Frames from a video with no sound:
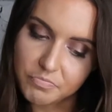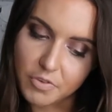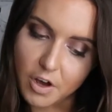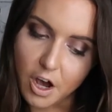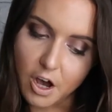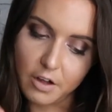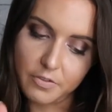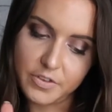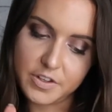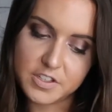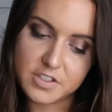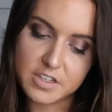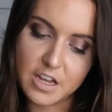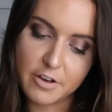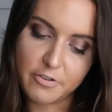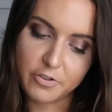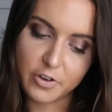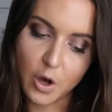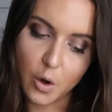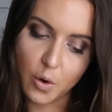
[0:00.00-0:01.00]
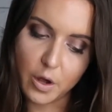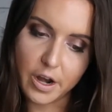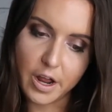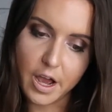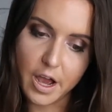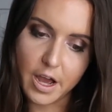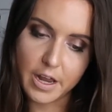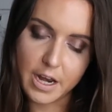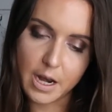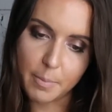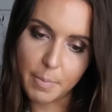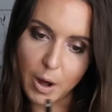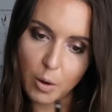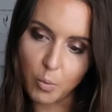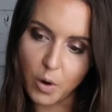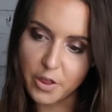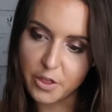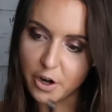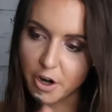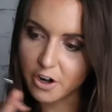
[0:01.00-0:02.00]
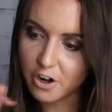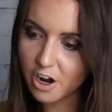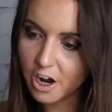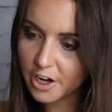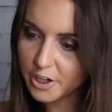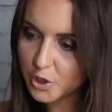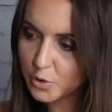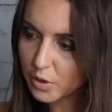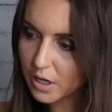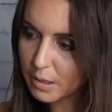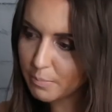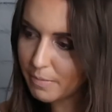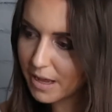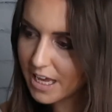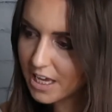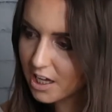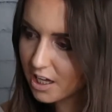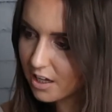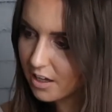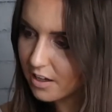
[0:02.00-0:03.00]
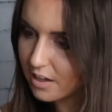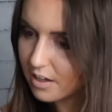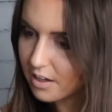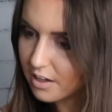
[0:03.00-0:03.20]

all of this stuff going on, and about whether or not you can make